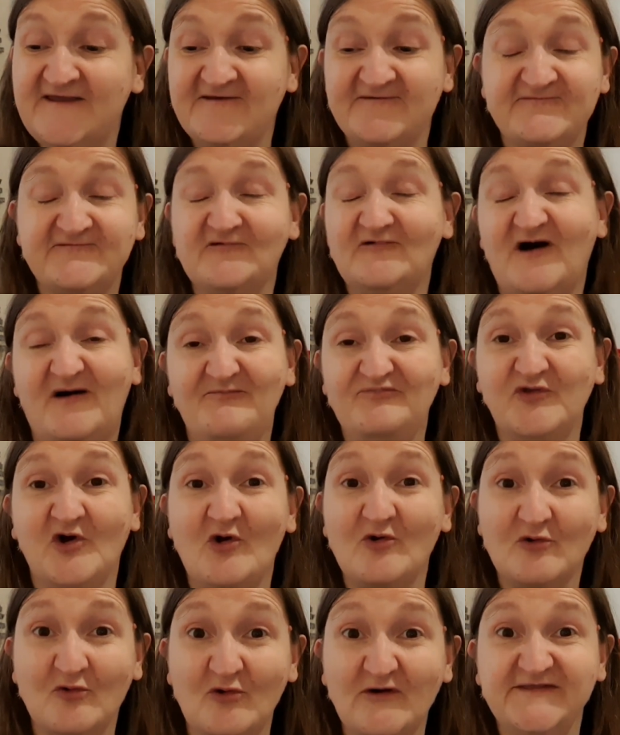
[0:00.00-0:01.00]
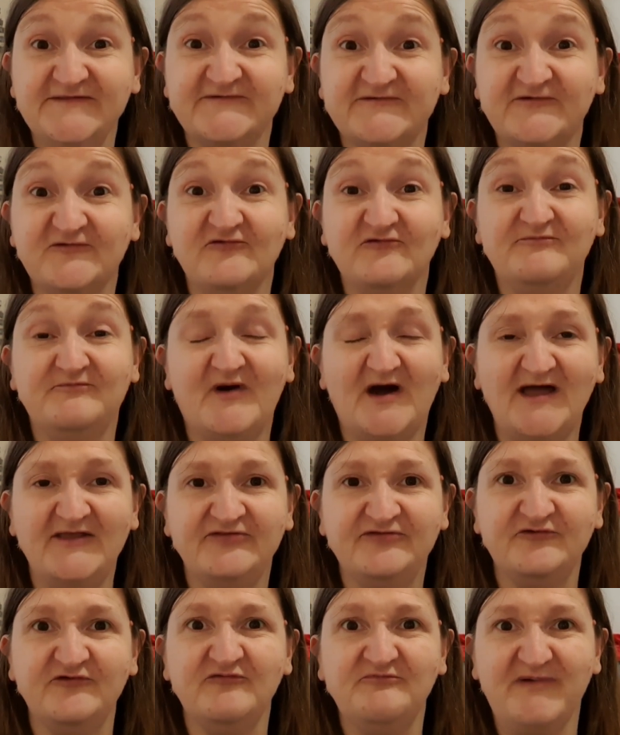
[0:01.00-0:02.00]
So I'm not going to, but I
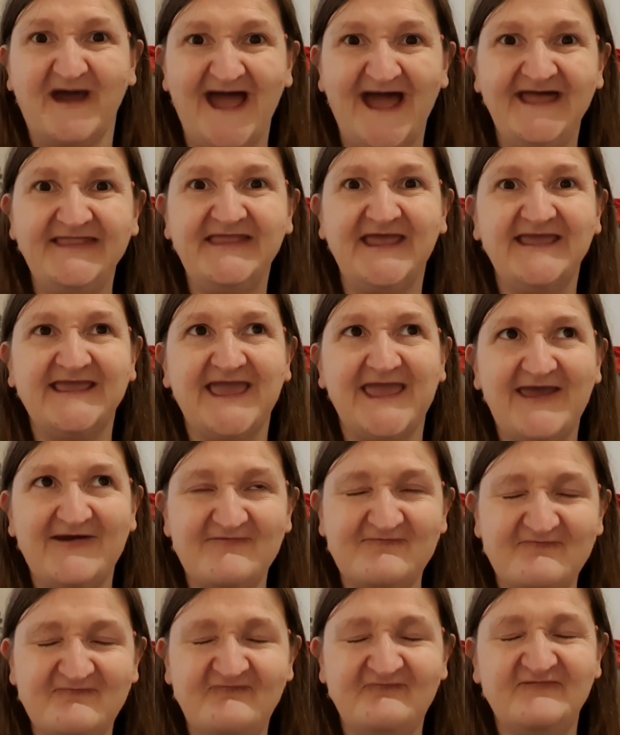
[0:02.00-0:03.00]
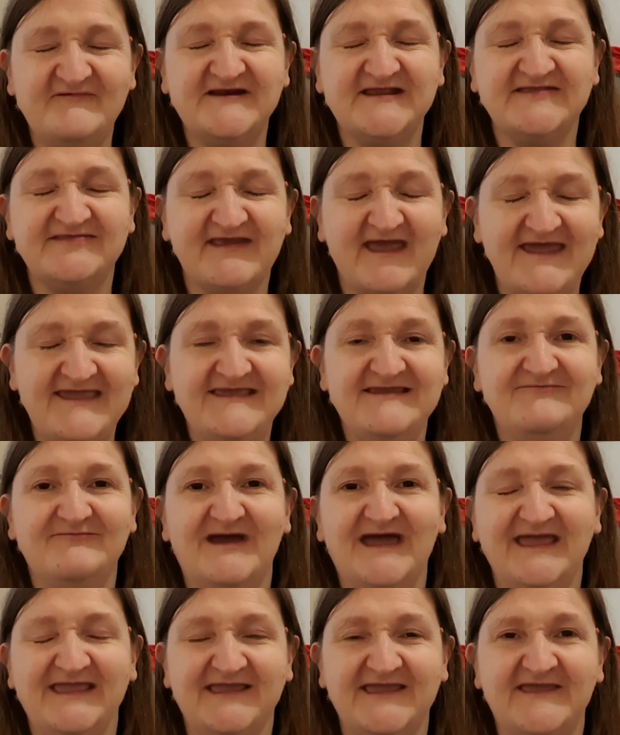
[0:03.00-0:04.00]
do panic every
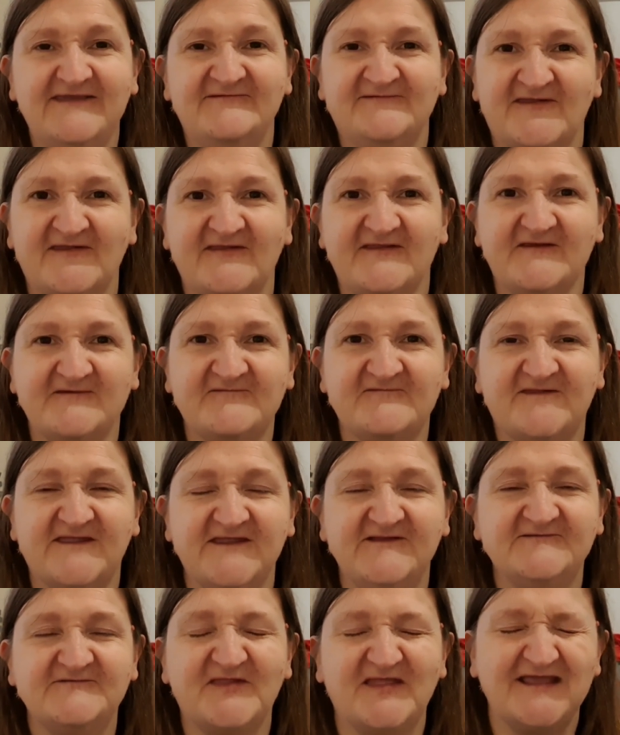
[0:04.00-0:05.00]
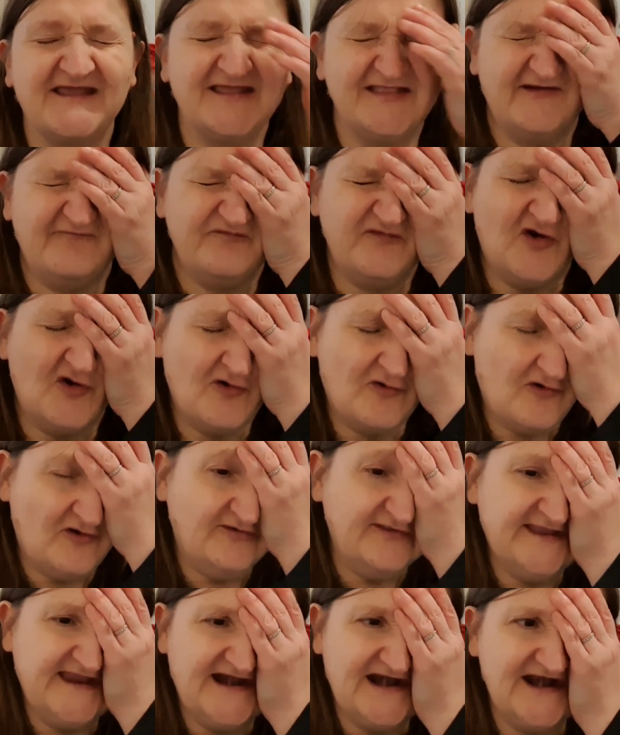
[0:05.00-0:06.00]
time it gets to this stage, thinking I've not
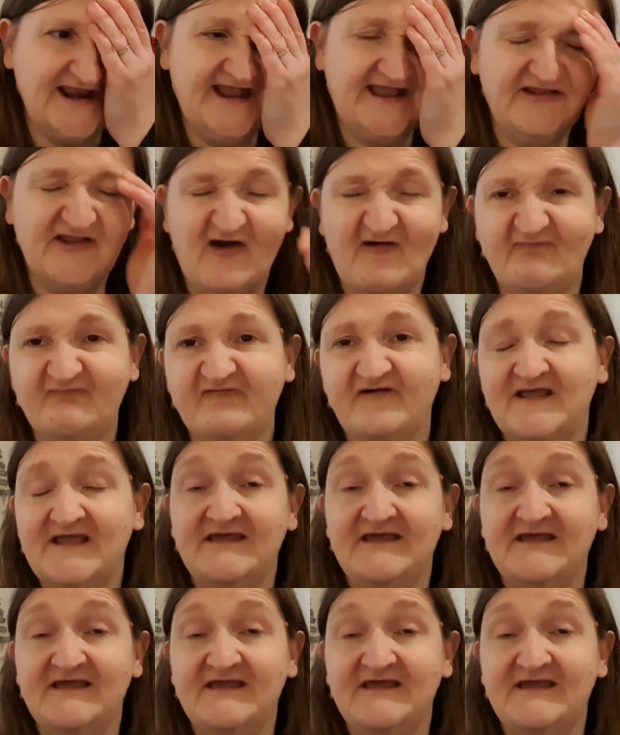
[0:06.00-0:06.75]
got nearly enough.